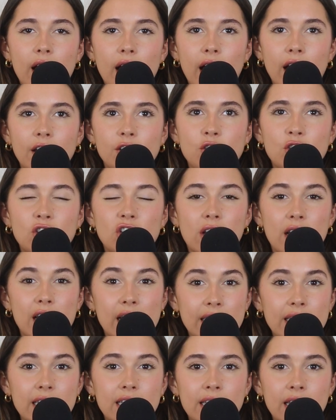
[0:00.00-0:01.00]
And you should
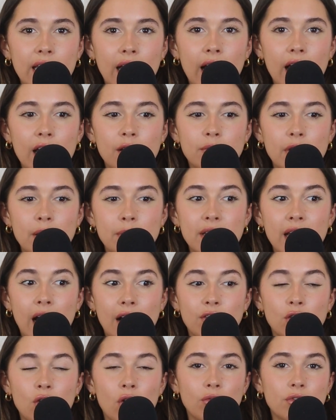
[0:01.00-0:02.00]
listen to that and maybe
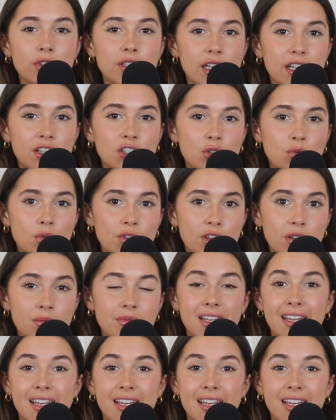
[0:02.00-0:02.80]
have a conversation with them.